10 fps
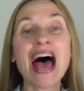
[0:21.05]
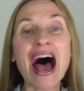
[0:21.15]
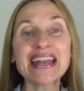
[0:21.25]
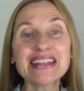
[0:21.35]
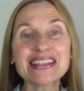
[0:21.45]

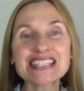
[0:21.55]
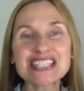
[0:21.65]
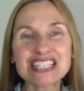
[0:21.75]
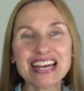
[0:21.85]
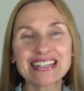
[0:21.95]
and in this
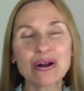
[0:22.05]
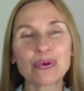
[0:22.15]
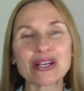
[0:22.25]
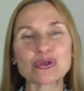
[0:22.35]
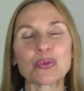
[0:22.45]
channel
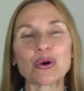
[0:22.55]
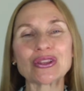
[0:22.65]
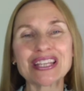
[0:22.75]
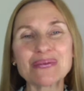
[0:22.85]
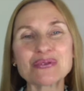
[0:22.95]
we explore
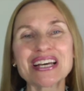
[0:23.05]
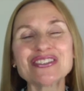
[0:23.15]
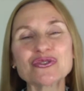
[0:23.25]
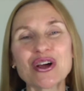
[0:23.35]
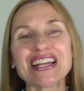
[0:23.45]
tips and
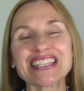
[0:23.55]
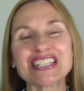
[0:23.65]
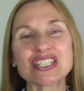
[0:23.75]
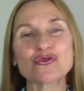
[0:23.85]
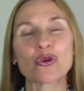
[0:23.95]

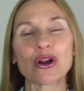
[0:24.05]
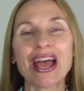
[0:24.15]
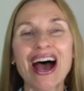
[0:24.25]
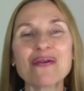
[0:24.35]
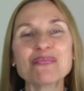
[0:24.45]
strategies for a
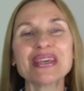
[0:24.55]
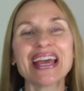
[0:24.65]
happy,